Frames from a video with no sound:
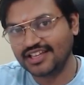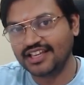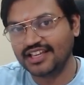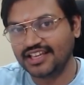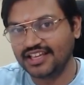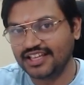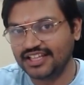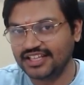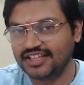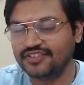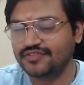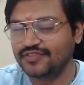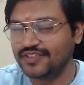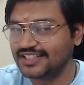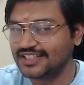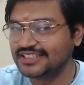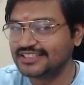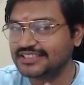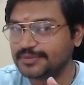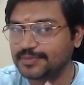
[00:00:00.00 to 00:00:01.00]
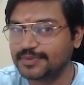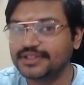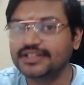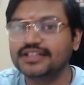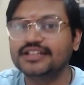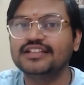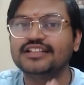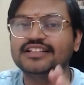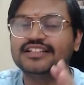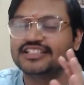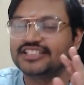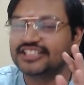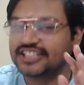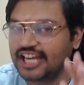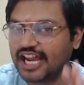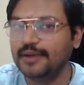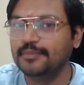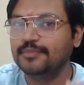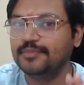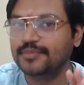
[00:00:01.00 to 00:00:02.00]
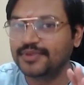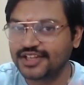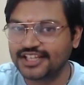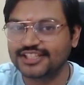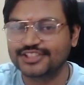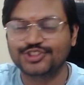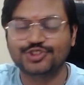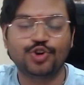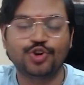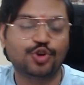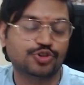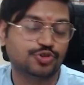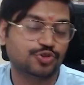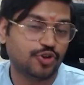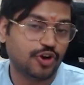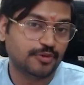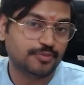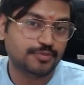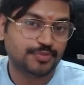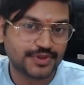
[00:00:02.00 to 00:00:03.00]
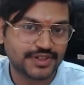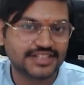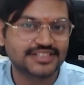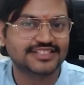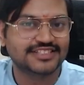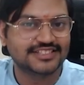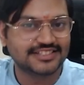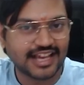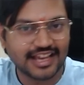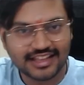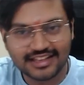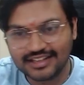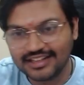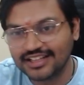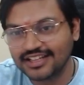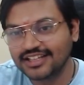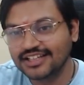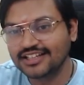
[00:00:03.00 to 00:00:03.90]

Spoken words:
in a very typical Grand Prix or Grand Prix style.